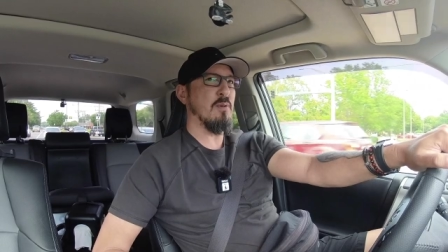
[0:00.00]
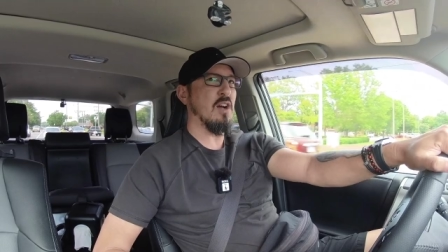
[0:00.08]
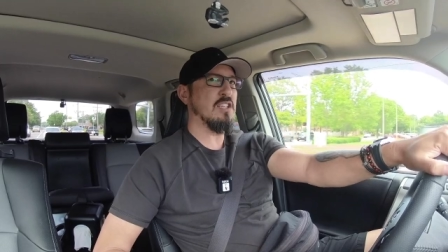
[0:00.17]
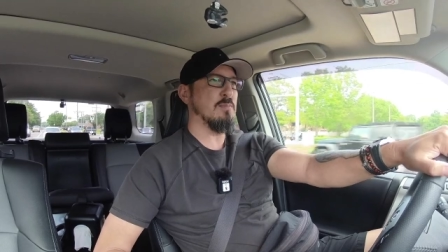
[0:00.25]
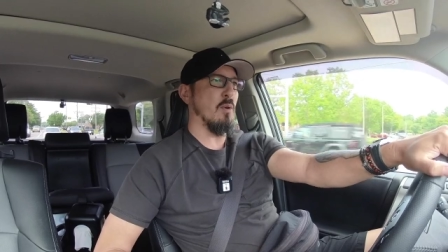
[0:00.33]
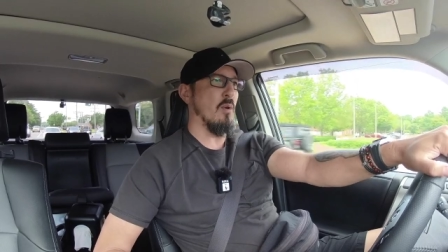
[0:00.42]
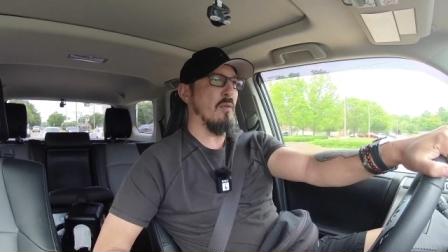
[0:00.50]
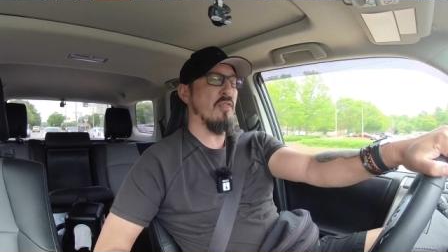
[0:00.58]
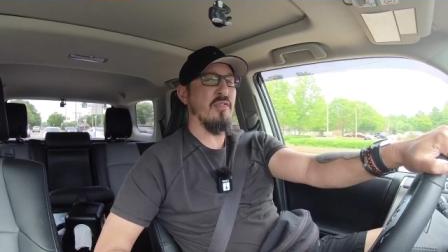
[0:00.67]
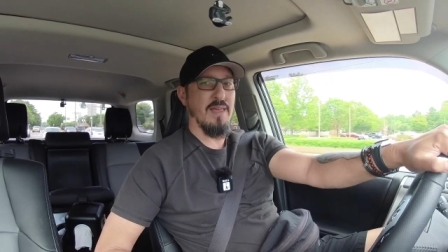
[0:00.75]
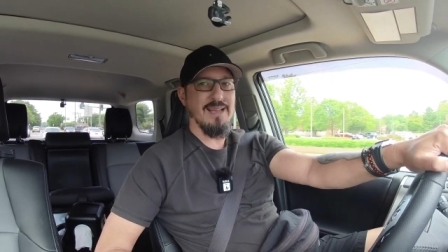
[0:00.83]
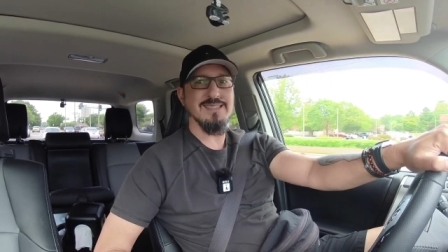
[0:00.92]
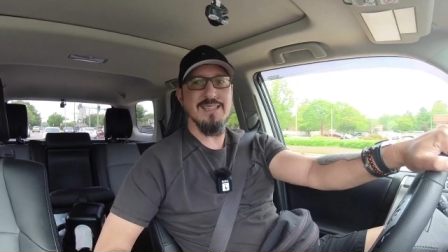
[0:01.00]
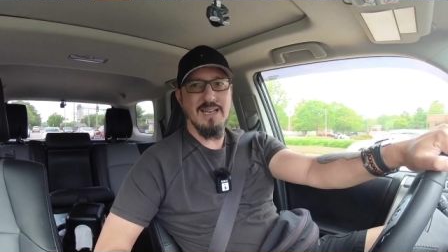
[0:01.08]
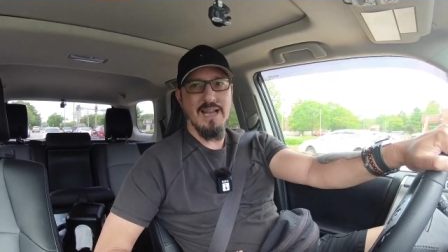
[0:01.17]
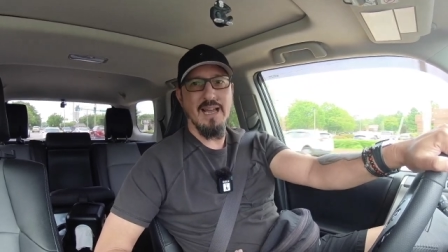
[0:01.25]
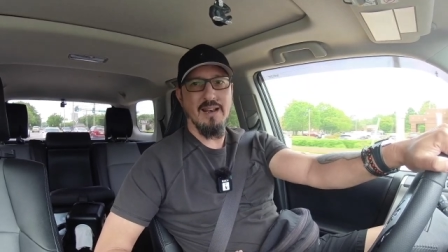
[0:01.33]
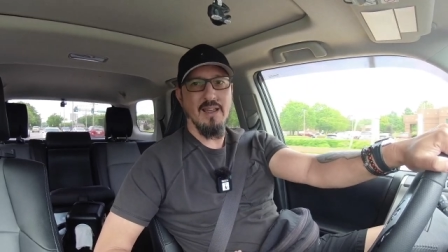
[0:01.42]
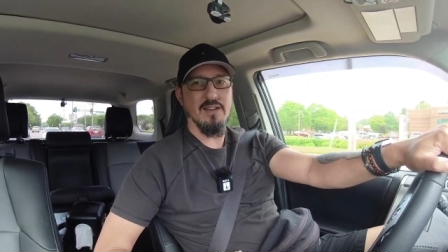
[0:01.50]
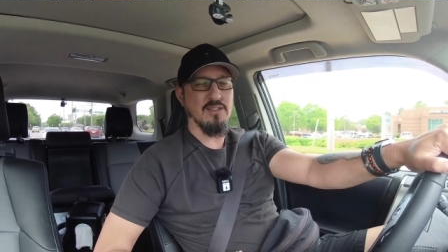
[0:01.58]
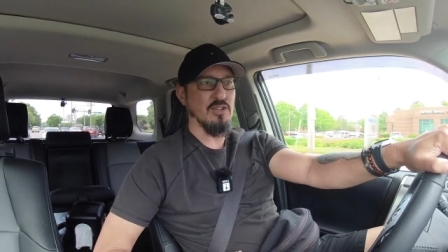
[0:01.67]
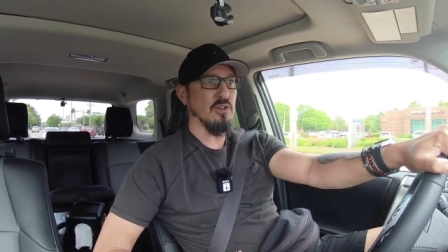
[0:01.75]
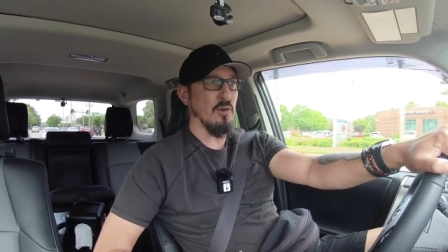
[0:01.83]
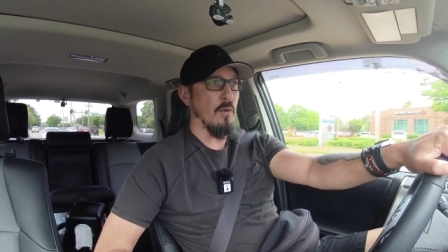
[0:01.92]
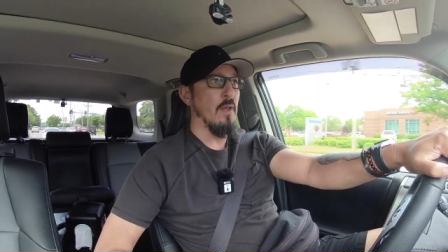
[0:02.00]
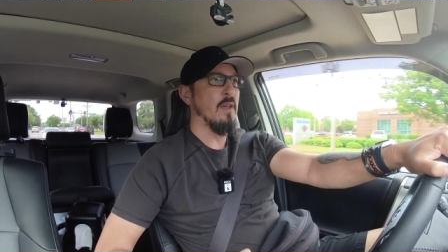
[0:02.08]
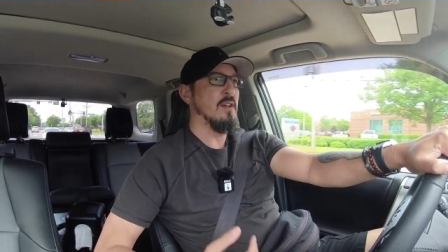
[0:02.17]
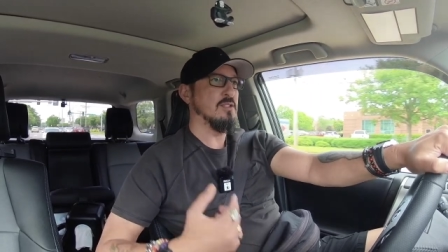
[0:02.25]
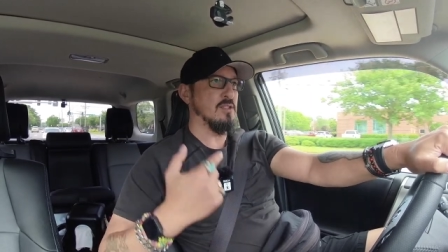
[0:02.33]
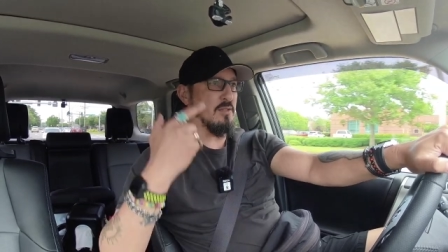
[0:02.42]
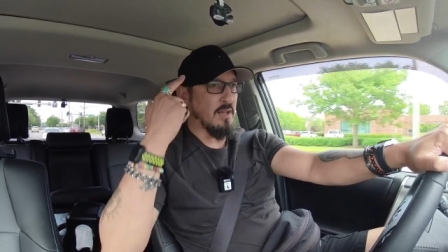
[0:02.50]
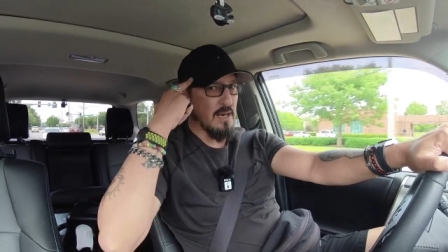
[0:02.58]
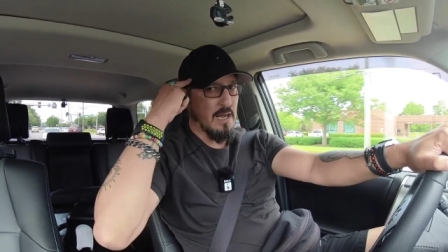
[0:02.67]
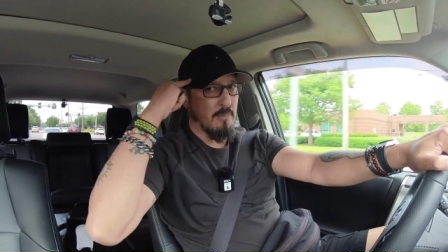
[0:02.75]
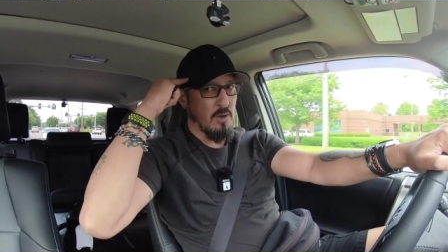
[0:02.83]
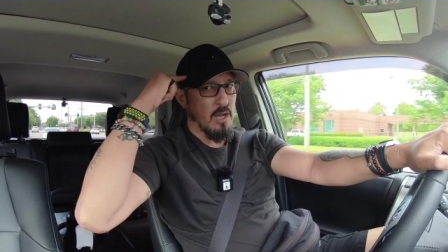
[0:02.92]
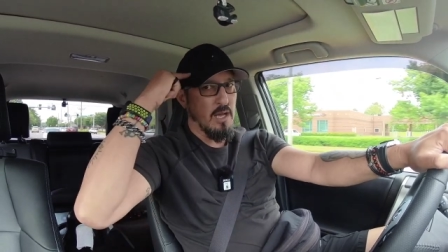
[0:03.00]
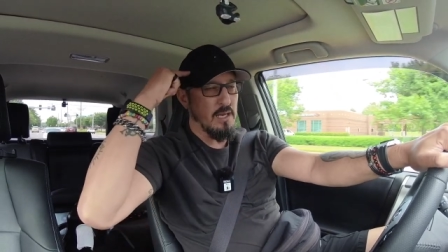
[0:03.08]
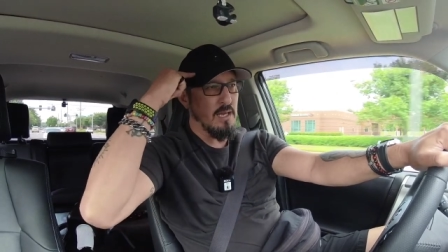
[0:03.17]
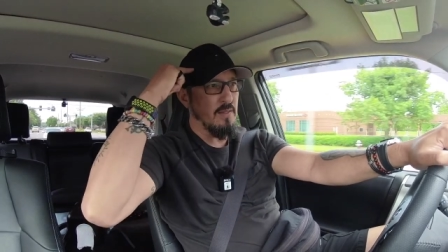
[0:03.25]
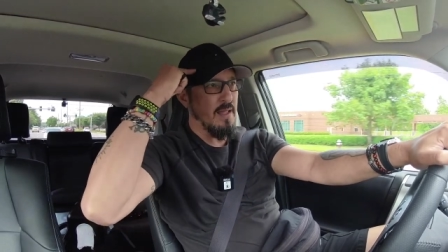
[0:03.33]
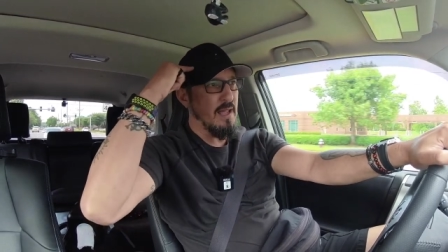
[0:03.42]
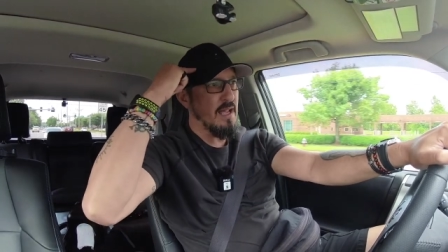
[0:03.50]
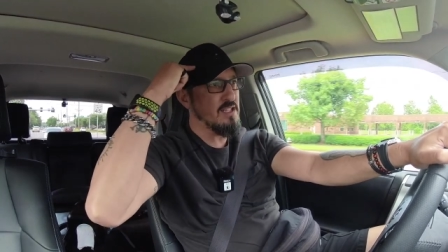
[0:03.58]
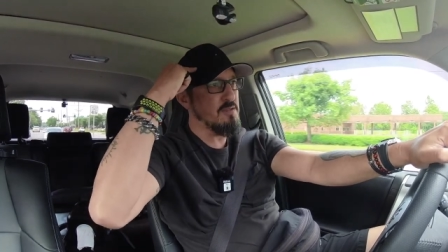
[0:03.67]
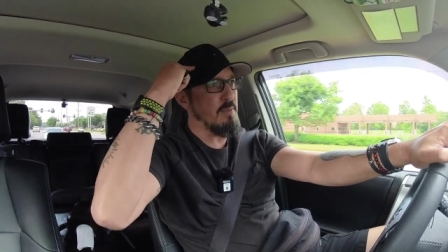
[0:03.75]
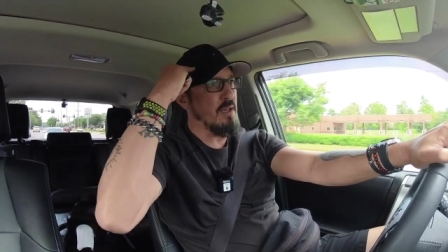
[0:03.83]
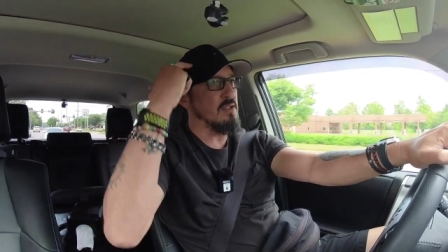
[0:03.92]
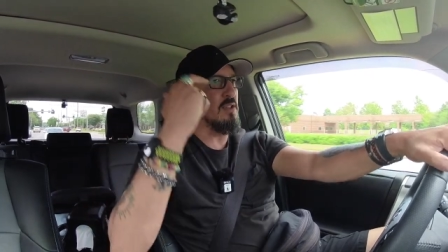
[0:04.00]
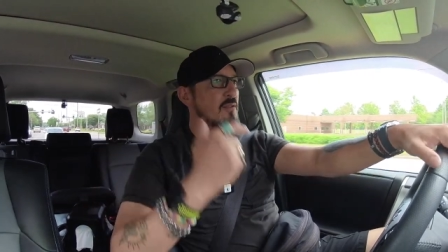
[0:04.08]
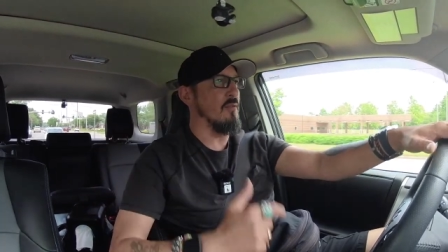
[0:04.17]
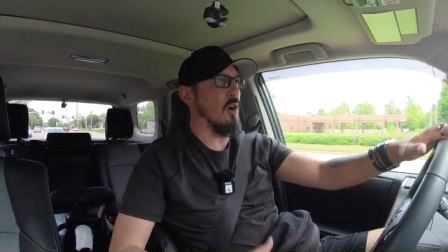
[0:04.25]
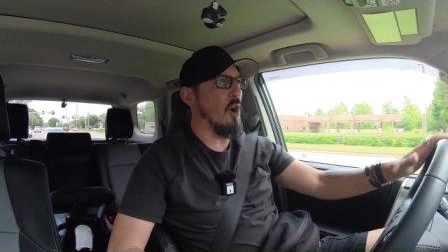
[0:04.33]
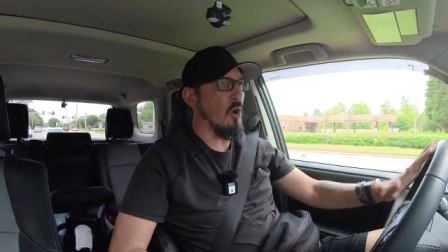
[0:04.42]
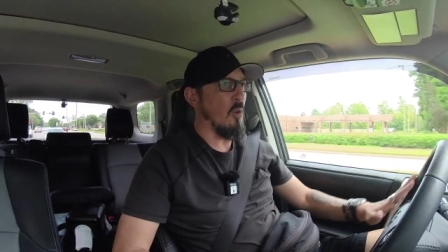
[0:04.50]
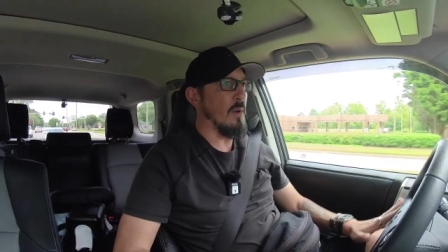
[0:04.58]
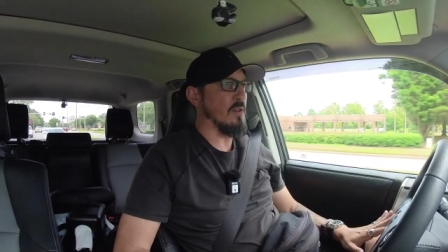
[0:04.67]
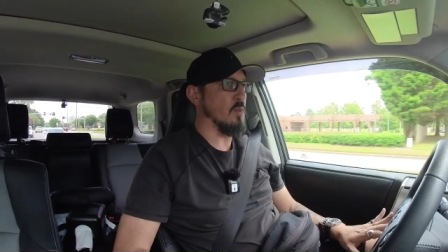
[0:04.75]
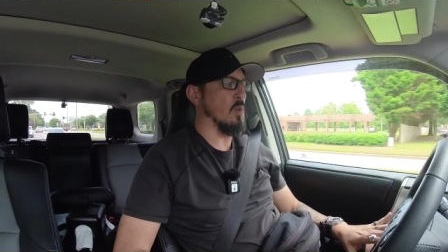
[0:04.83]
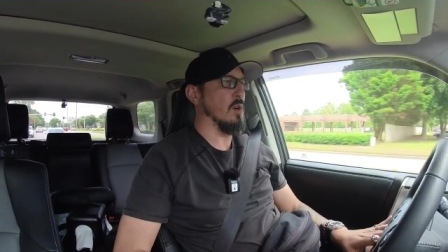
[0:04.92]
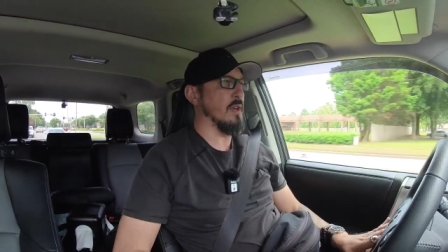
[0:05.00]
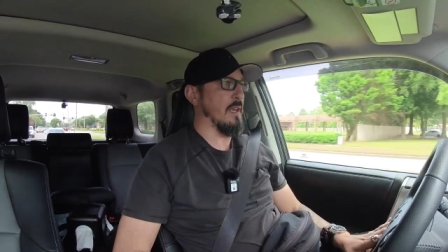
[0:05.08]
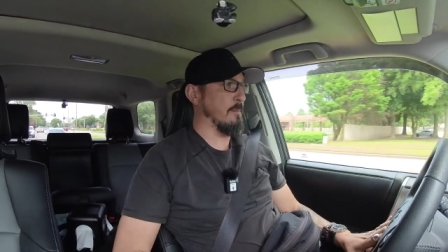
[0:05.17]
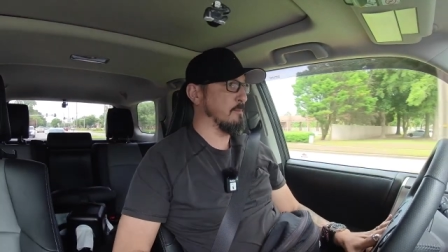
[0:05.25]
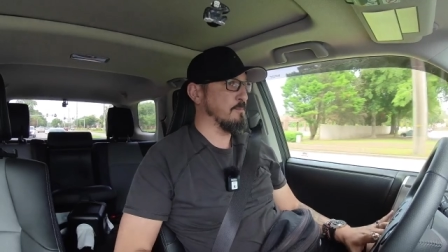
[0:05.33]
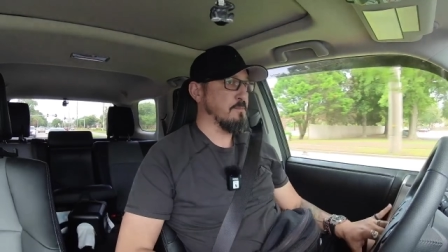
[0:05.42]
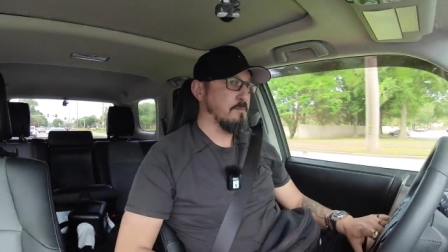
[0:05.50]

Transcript: possible things that I like to do so that I'm not in the headspace of always working.